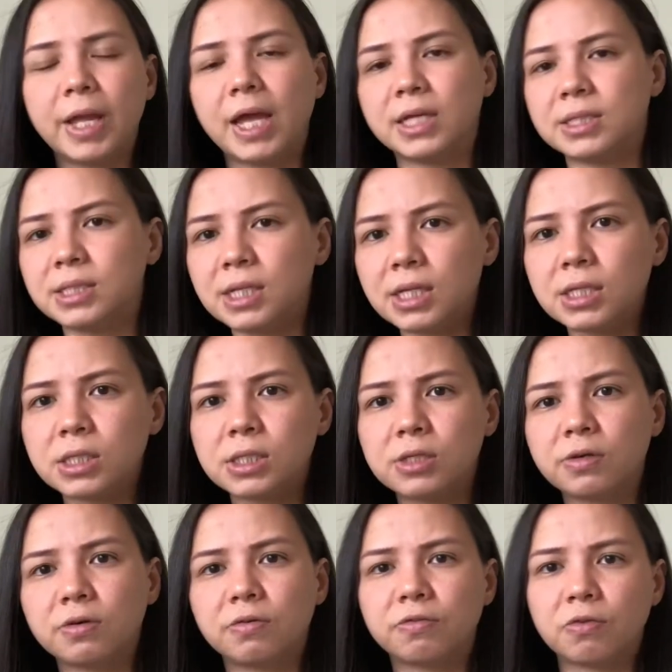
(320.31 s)
And since,
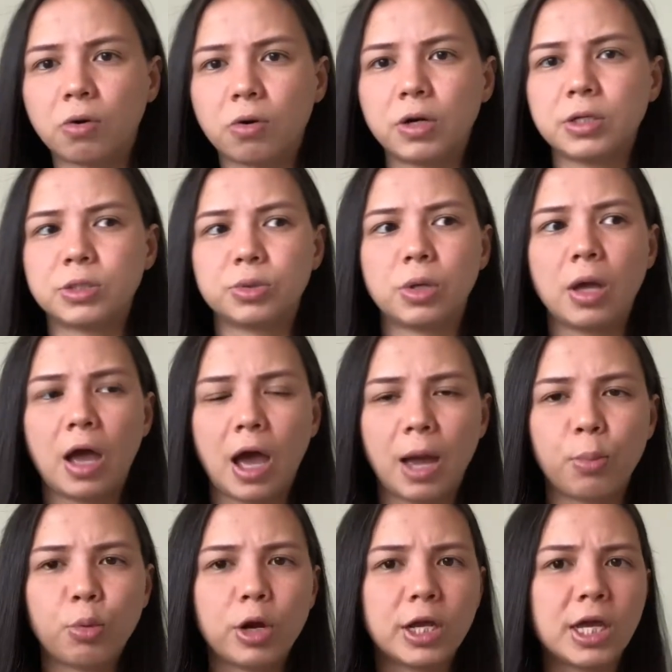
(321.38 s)
of course,
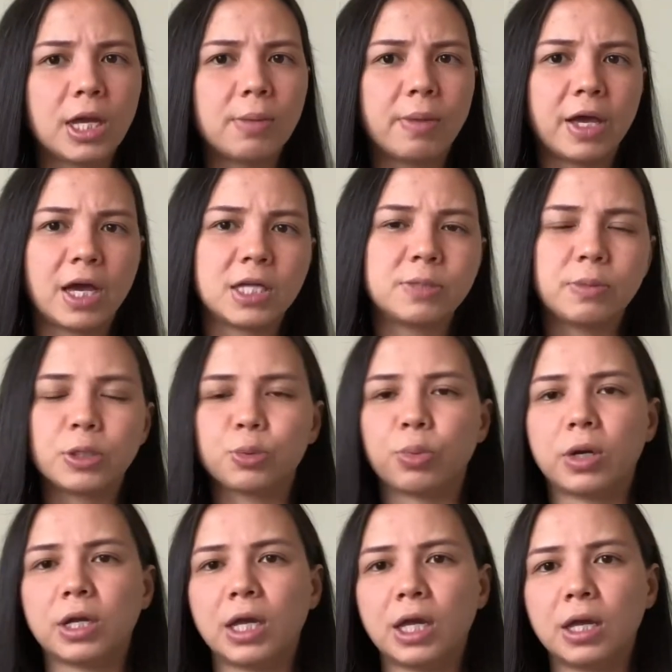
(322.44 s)
I'm working, my husband's
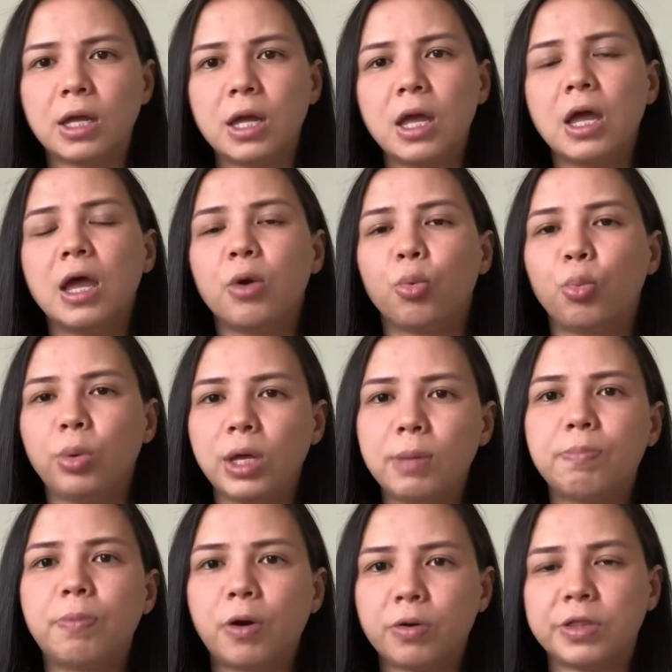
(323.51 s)
working, we
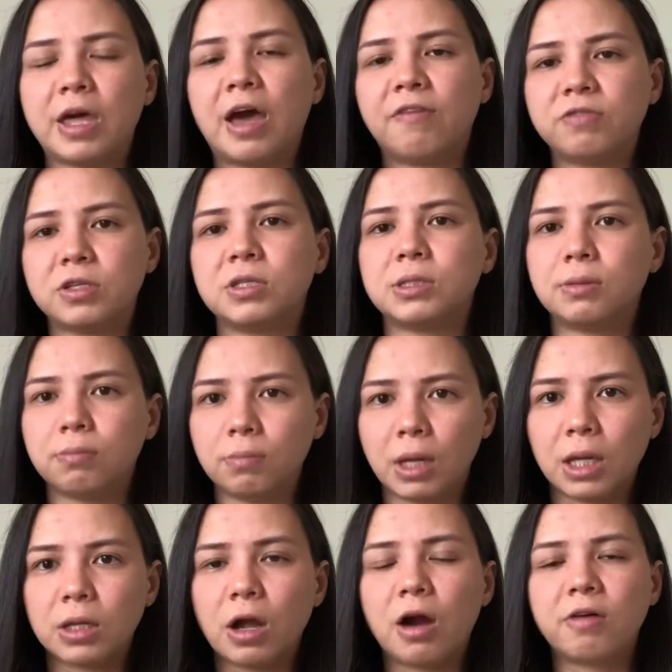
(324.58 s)
both have to
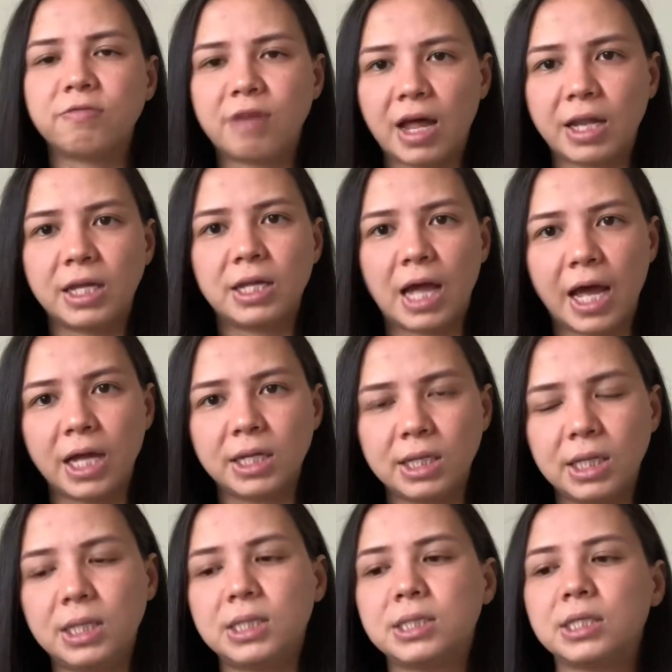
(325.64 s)
submit our valid
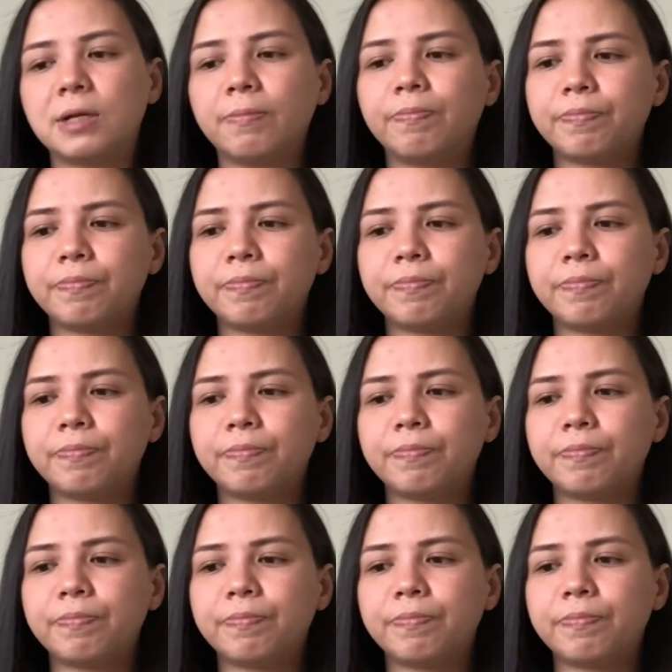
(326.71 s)
IDs.